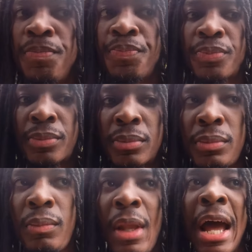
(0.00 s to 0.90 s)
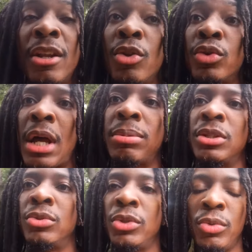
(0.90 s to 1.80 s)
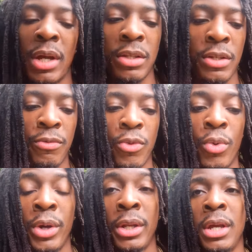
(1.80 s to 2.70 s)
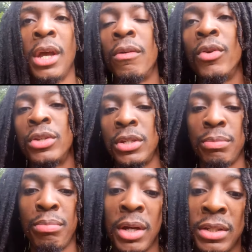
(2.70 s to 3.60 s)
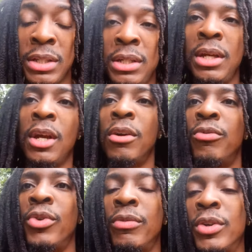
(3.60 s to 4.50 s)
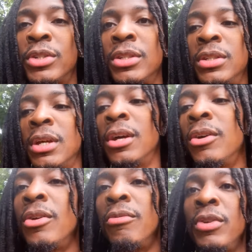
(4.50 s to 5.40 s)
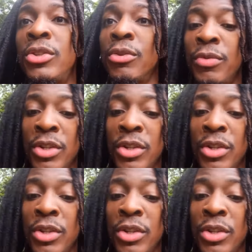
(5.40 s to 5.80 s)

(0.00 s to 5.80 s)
um, out of those options, would you rather see Floyd versus Bugzy, Floyd versus uh, Victor